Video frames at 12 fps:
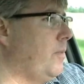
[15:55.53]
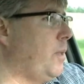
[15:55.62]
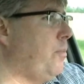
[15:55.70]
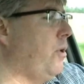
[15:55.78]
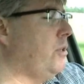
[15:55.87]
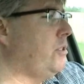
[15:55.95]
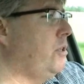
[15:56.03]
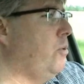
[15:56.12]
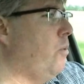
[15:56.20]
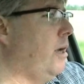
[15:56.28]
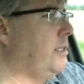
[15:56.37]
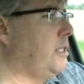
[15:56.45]
The person who
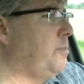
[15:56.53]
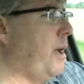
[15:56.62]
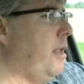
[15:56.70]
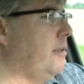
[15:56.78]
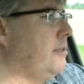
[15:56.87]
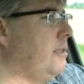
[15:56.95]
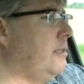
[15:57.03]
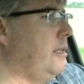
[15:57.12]
wants his balance to